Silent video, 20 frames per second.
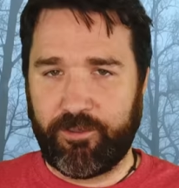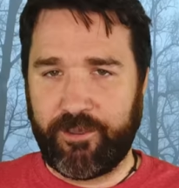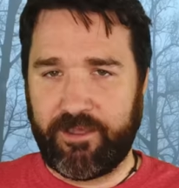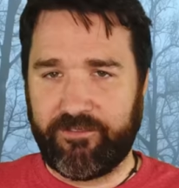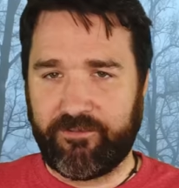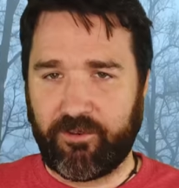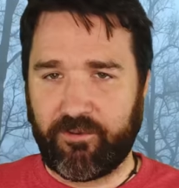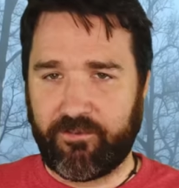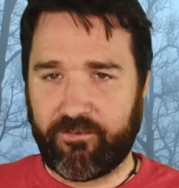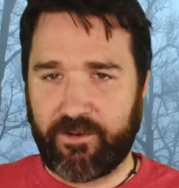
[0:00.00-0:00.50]

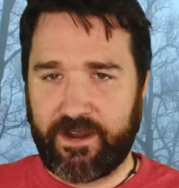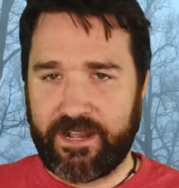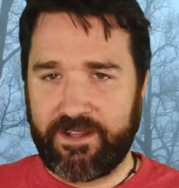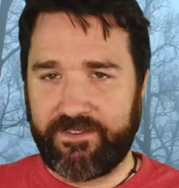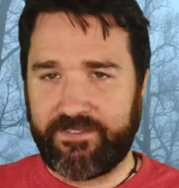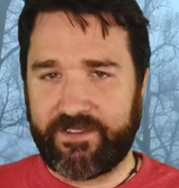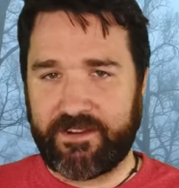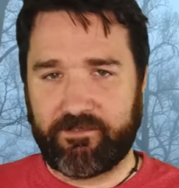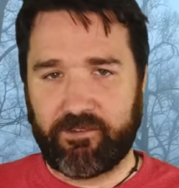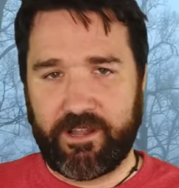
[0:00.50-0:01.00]
northeastern
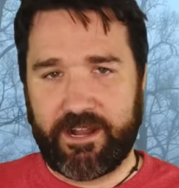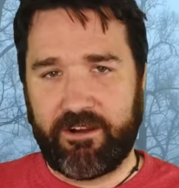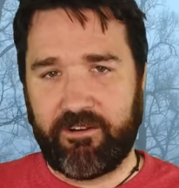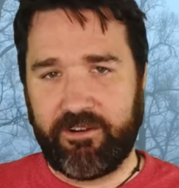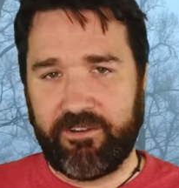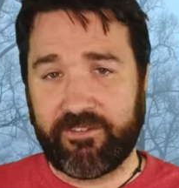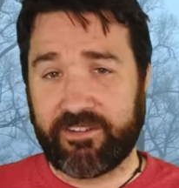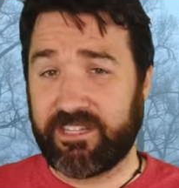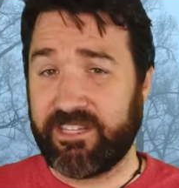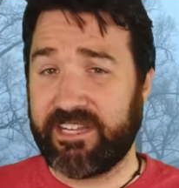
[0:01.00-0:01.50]
France, several
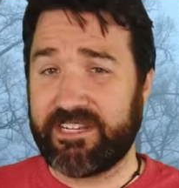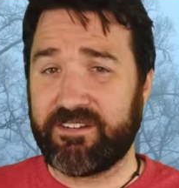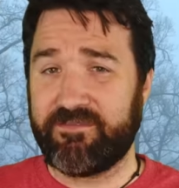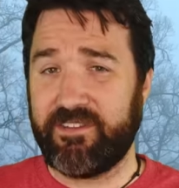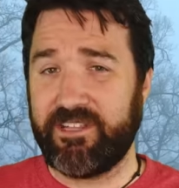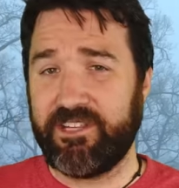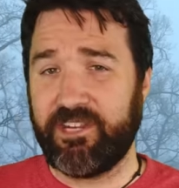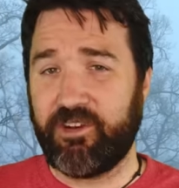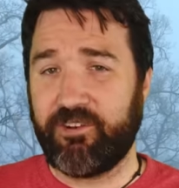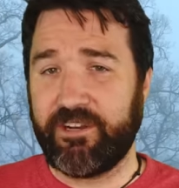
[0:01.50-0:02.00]
areas
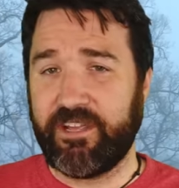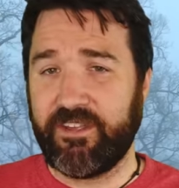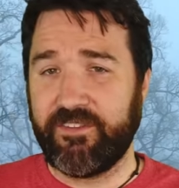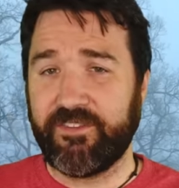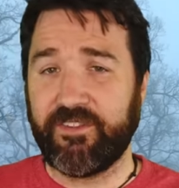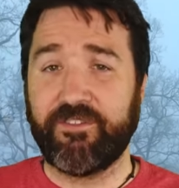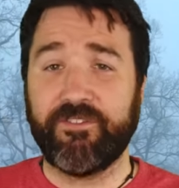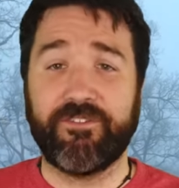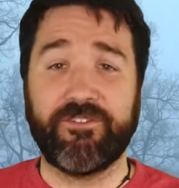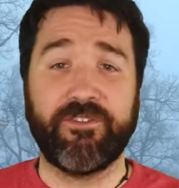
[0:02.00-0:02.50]
collectively known
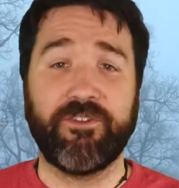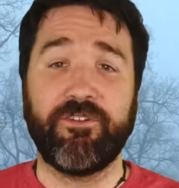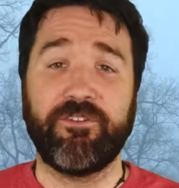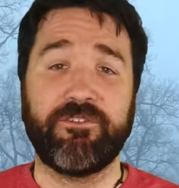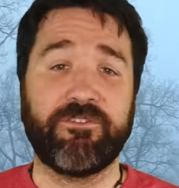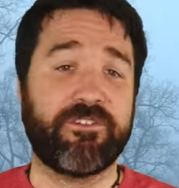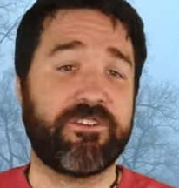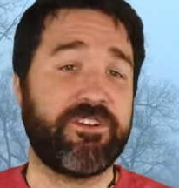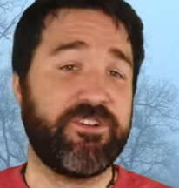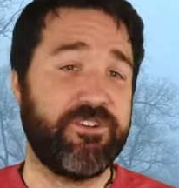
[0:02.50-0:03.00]
as
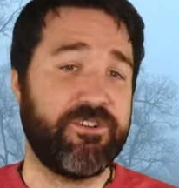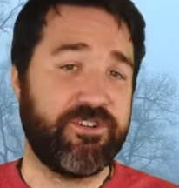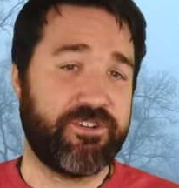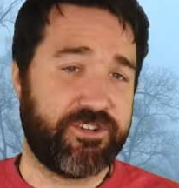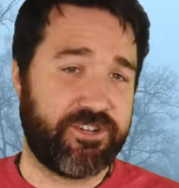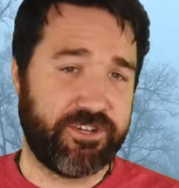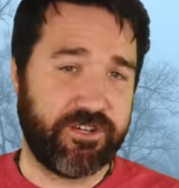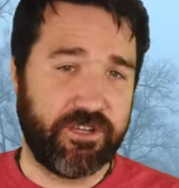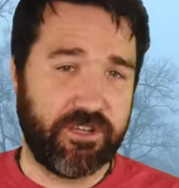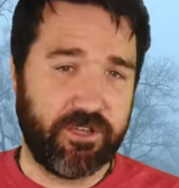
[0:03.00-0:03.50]
Zone
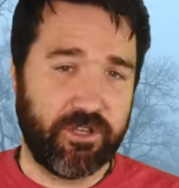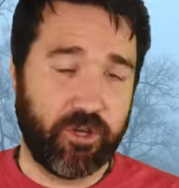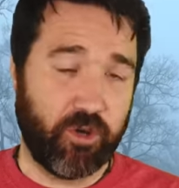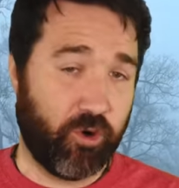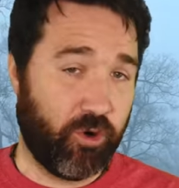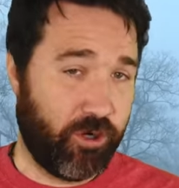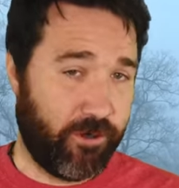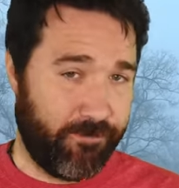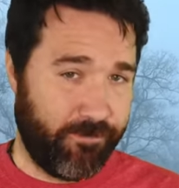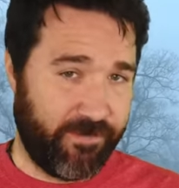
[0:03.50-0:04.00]
Rouge
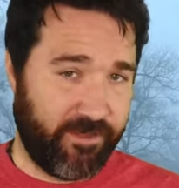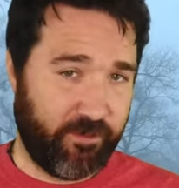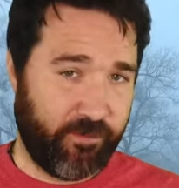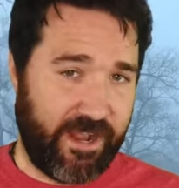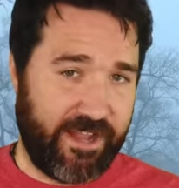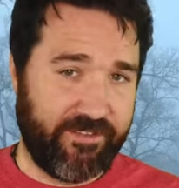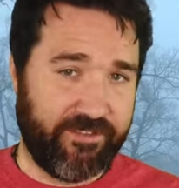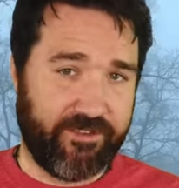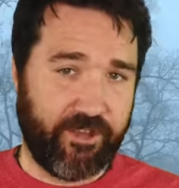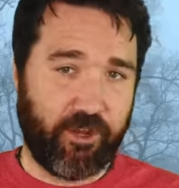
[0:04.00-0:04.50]
or the
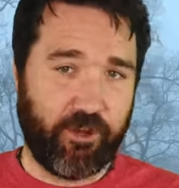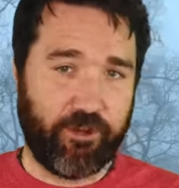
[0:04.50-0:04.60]
Red